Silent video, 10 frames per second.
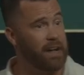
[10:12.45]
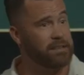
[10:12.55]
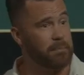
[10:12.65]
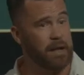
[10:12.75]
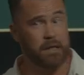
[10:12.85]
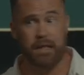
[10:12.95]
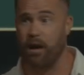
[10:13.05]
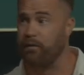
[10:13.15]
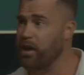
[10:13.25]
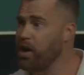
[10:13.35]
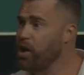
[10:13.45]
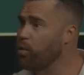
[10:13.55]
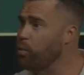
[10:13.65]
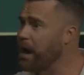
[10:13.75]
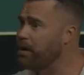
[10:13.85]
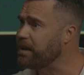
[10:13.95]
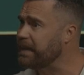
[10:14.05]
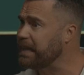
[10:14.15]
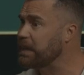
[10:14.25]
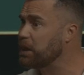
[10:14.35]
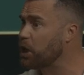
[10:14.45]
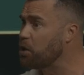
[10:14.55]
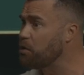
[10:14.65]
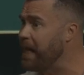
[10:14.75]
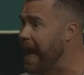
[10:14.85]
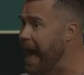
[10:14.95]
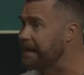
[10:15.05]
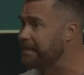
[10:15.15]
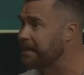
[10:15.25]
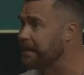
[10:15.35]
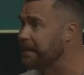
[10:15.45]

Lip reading: asking myself, where did he learn that?